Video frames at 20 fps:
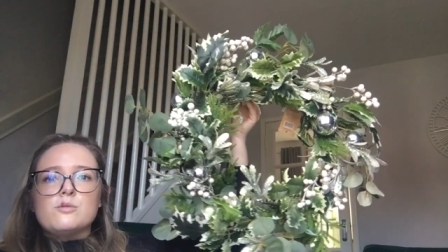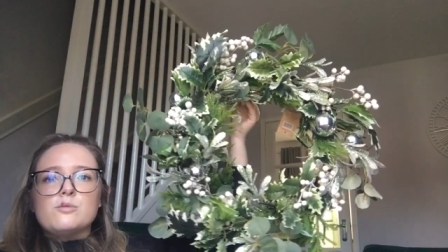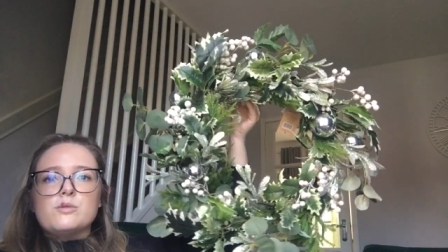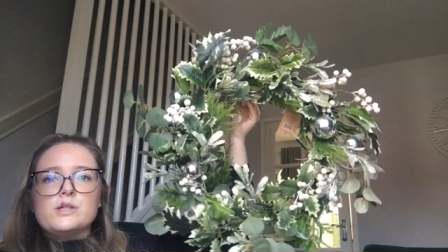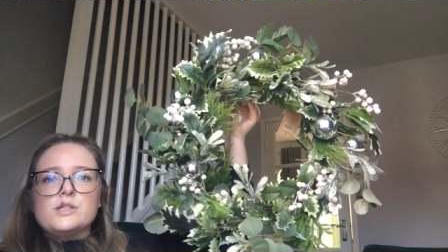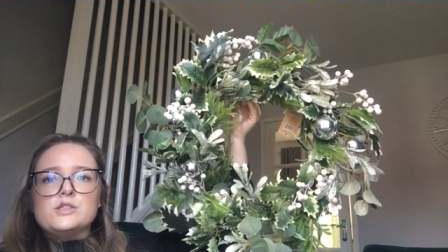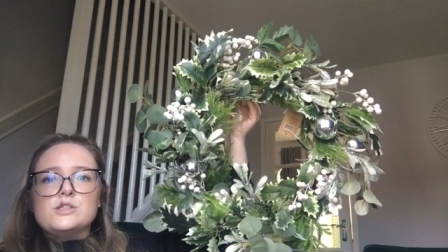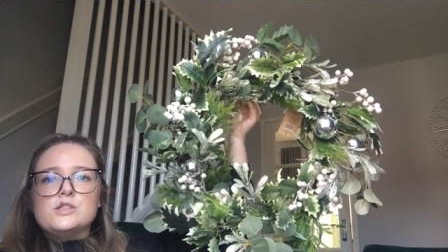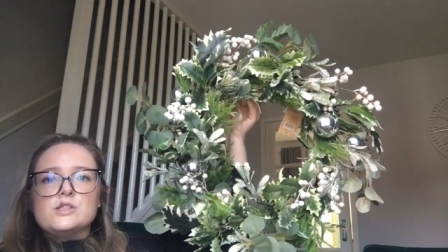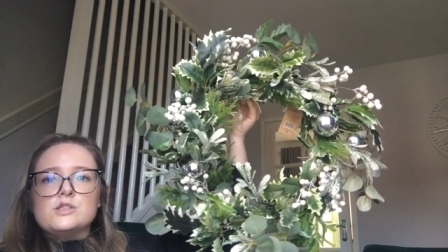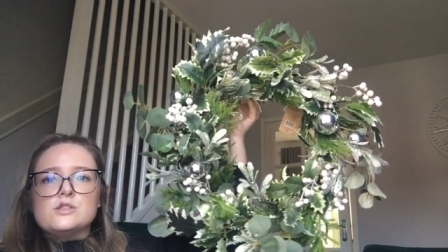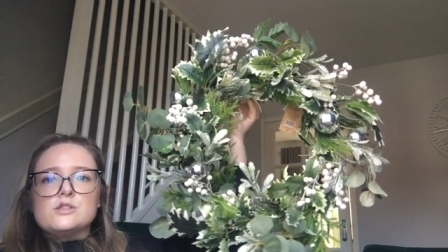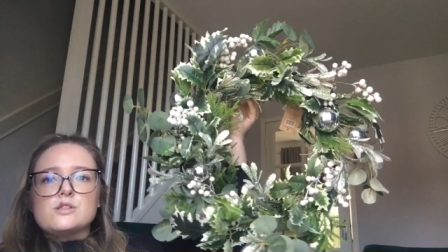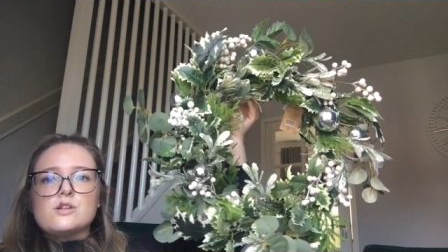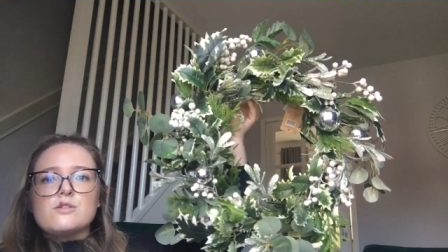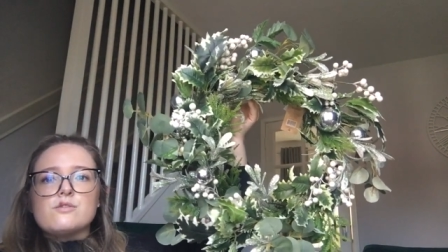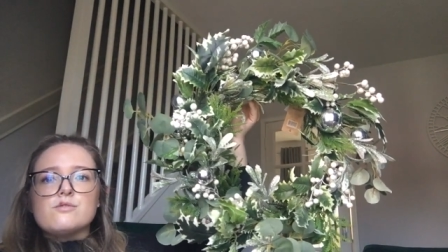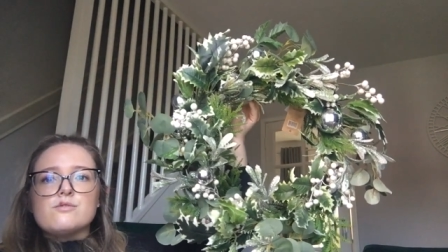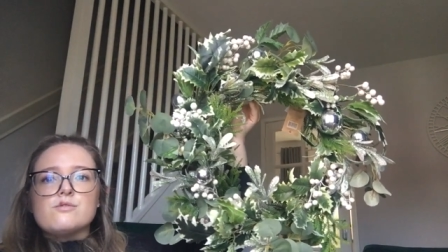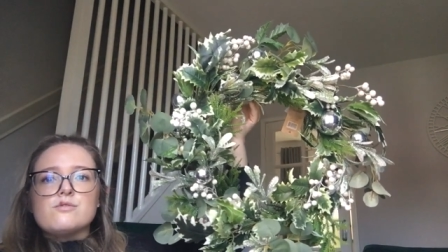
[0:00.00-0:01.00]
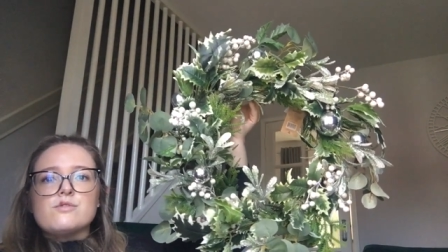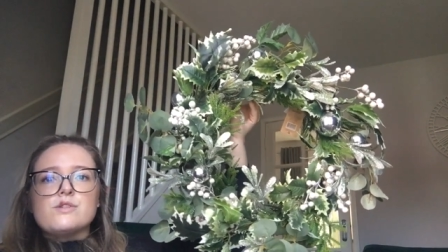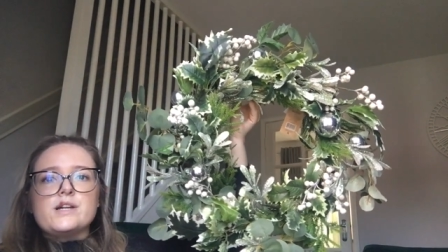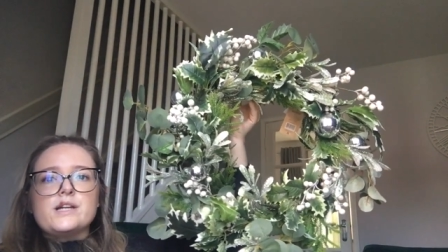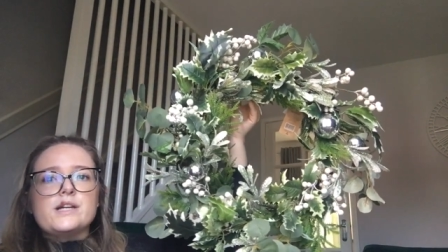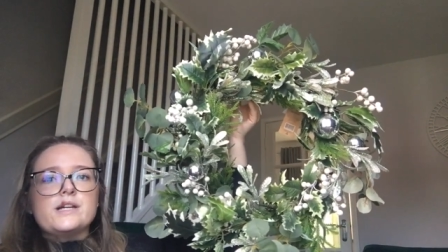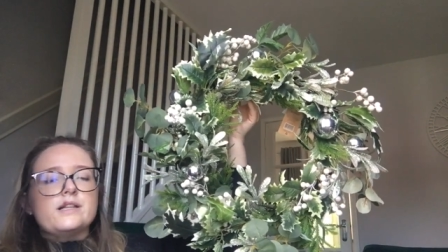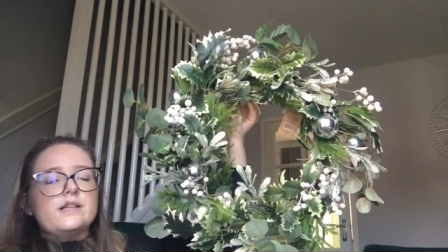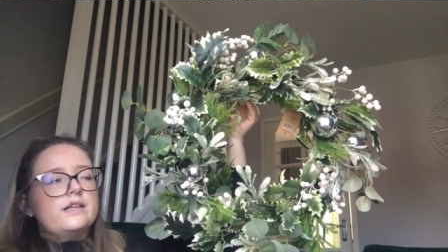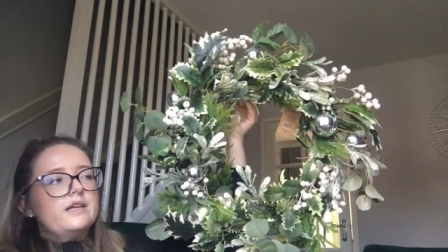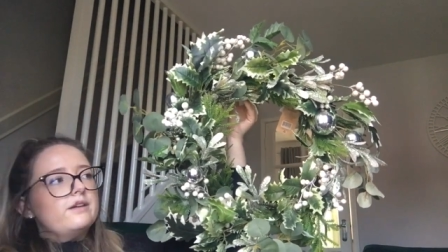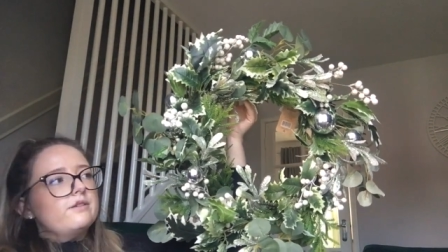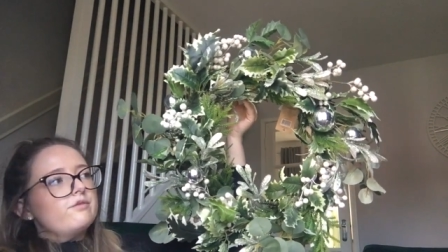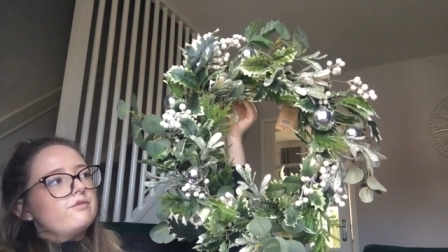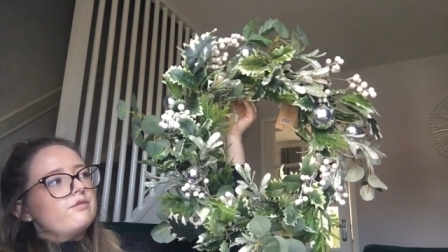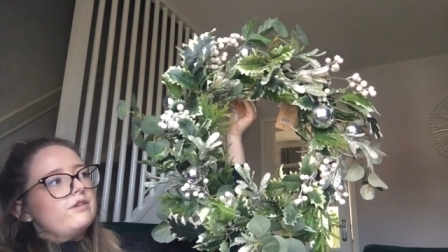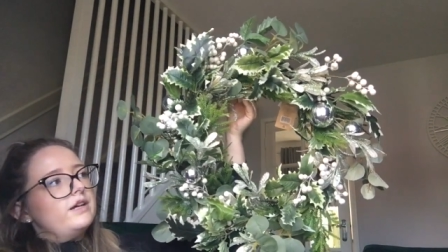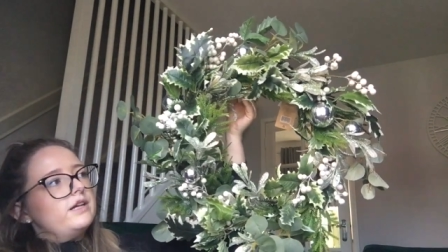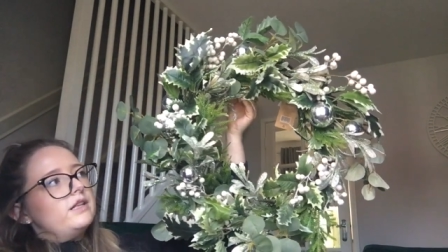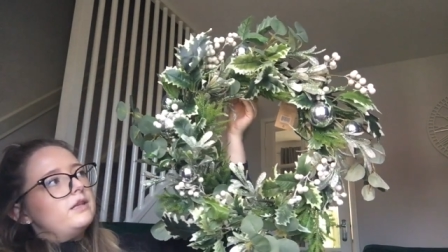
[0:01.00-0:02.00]
which is really,
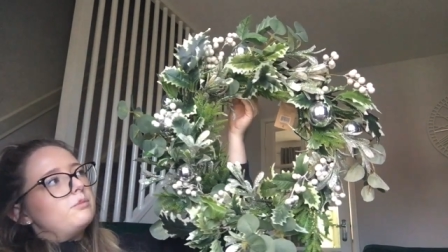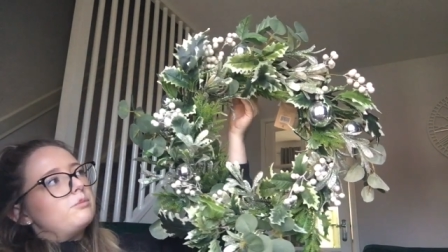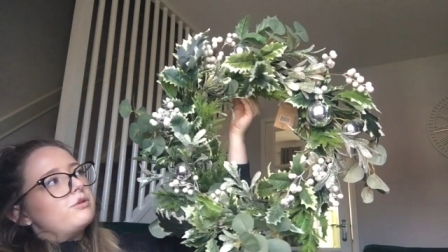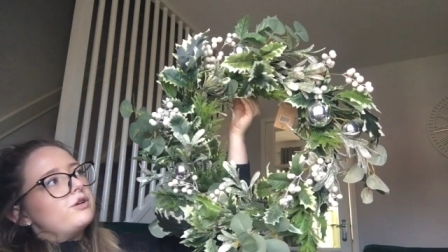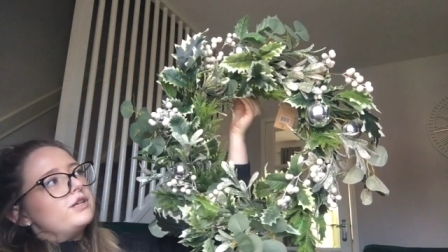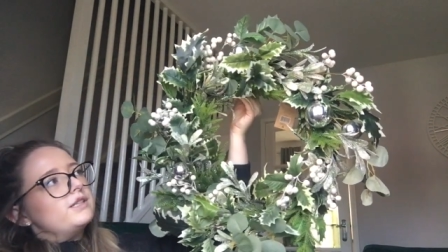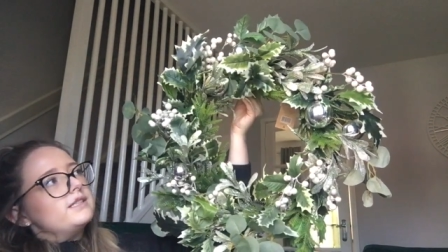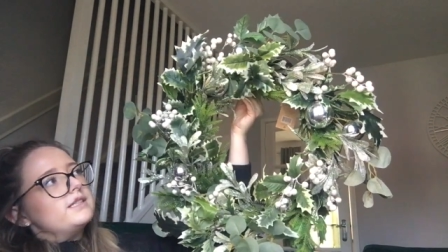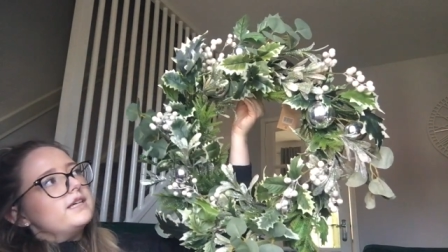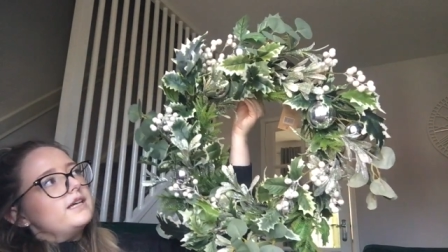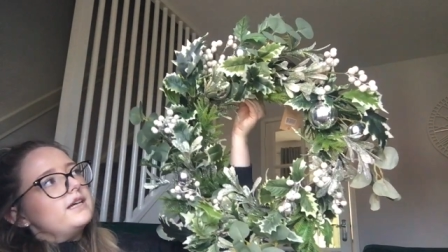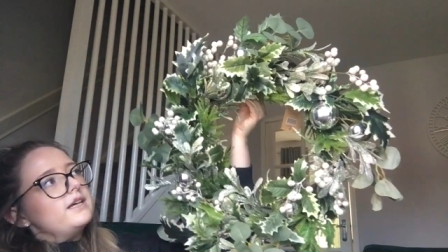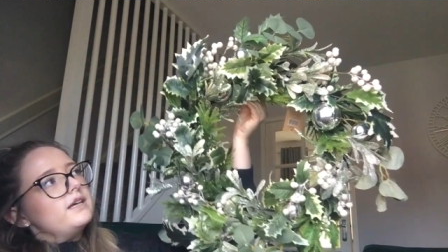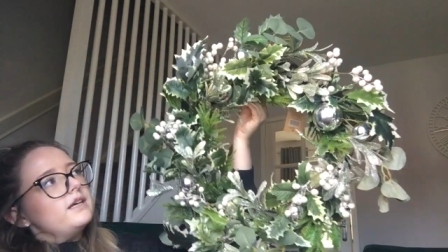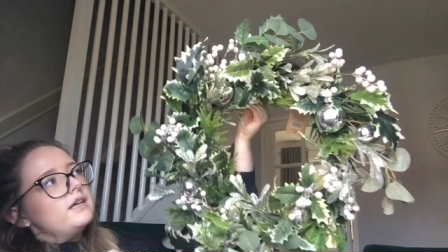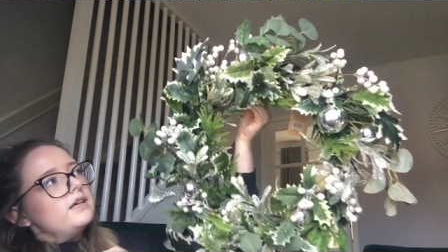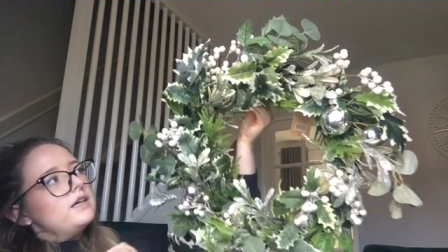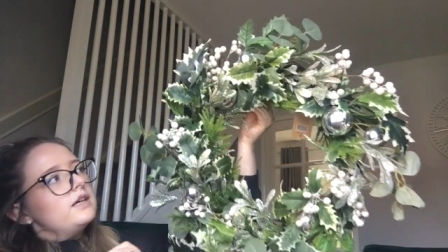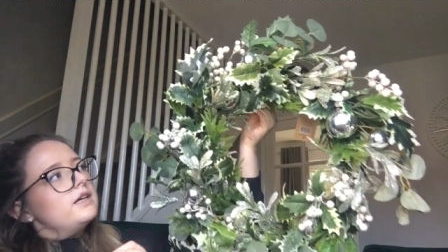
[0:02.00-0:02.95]
really pretty.